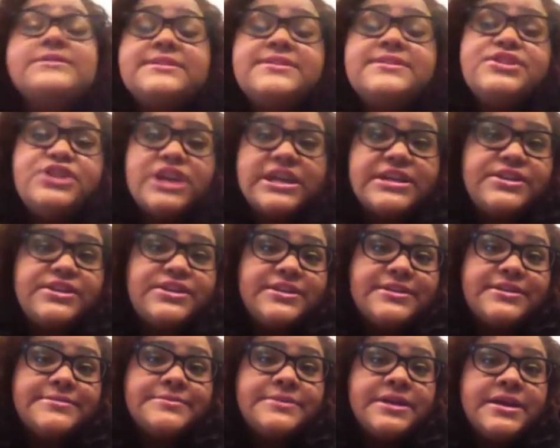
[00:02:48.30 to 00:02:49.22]

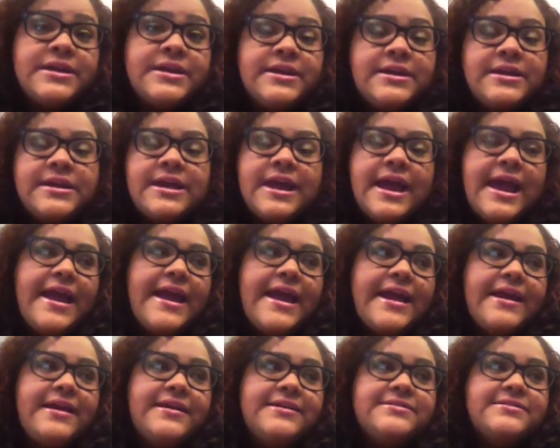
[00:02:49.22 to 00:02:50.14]
suggestion.
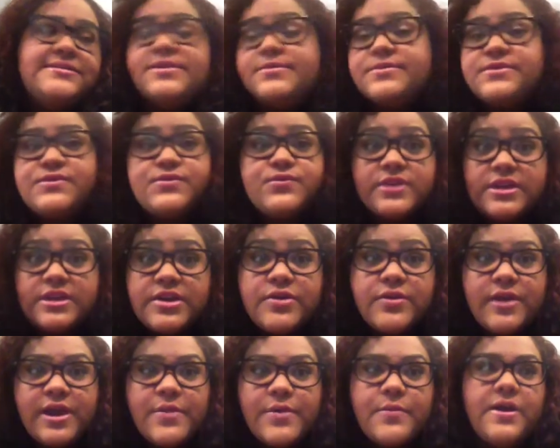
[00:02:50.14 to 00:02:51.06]
And it was a really
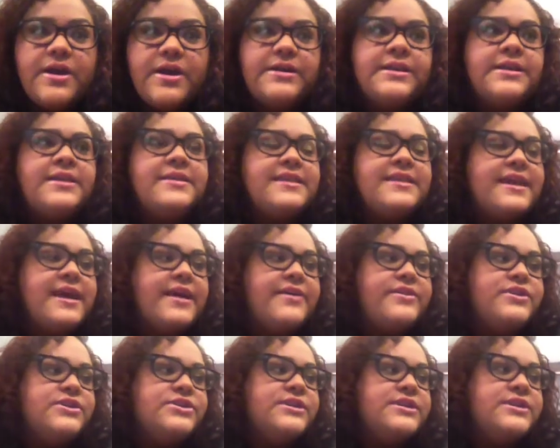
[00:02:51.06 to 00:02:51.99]
great one.
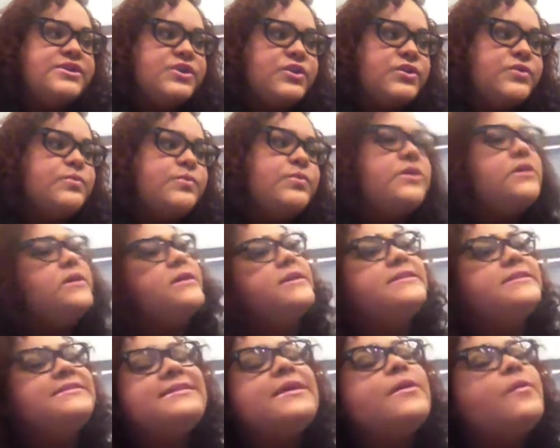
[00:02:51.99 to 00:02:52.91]

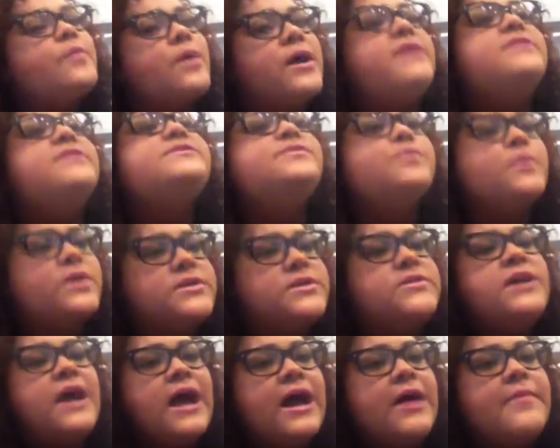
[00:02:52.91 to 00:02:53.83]
It's
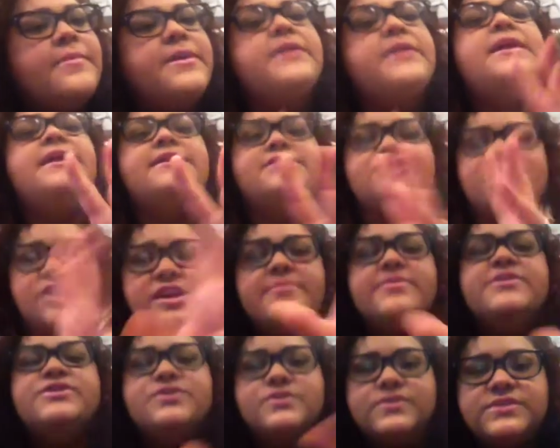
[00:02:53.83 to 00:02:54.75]
one comment and she gave me two